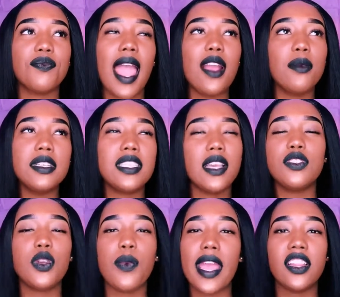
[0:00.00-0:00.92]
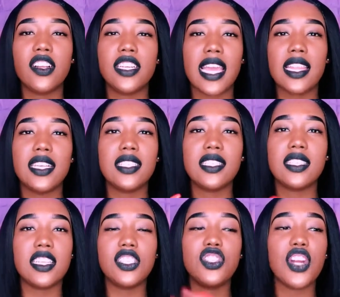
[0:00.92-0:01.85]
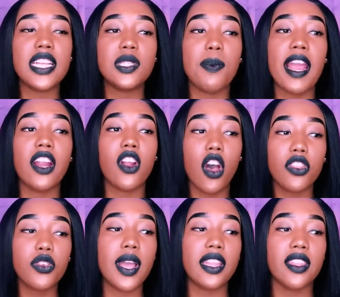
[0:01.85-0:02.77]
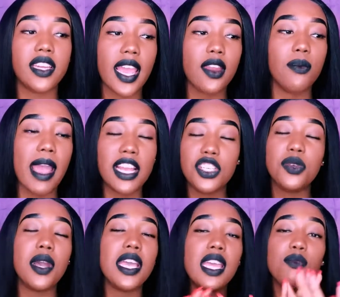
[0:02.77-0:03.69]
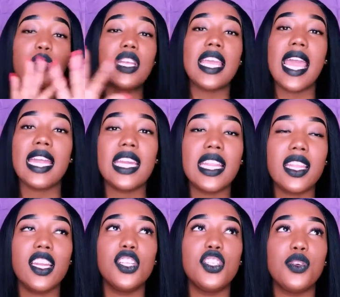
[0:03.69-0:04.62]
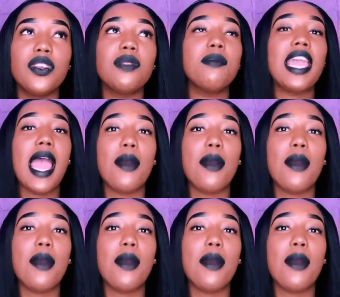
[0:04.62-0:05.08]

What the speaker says: I remember it was a regular day. This transpired all throughout the day, and mind you, it really had nothing to do with me.